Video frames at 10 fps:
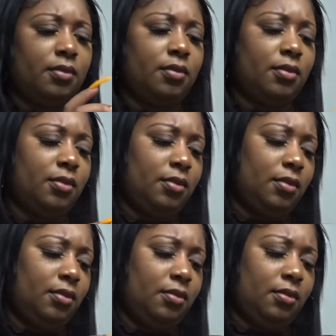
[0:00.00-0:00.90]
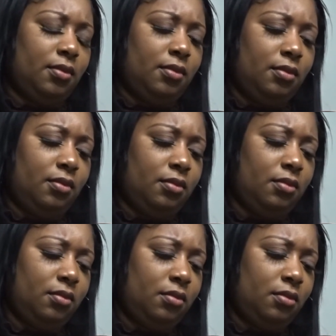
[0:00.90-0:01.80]

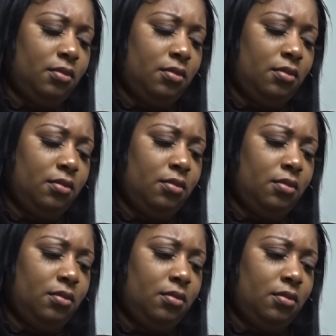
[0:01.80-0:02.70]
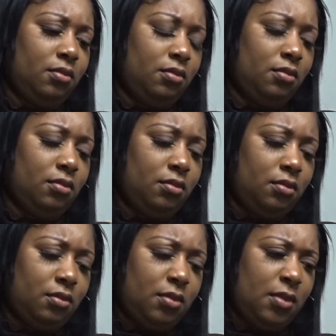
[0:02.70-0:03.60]

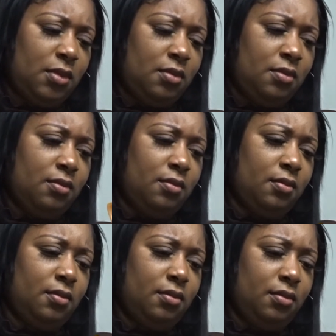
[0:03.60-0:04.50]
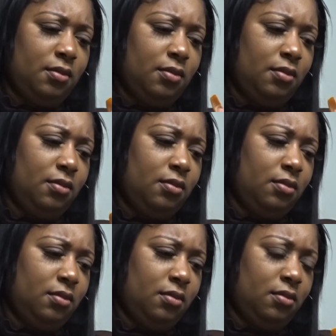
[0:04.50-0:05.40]

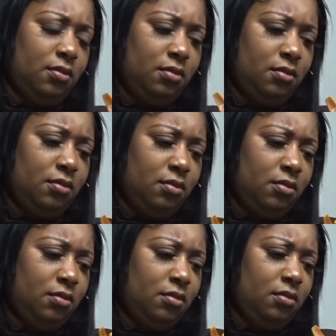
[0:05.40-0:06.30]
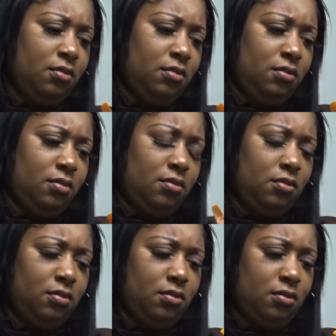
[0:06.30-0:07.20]

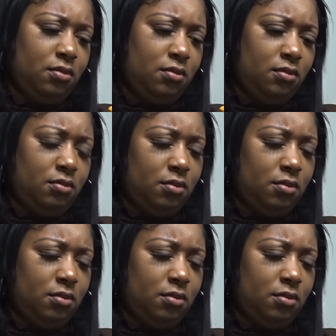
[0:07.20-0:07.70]
(silence)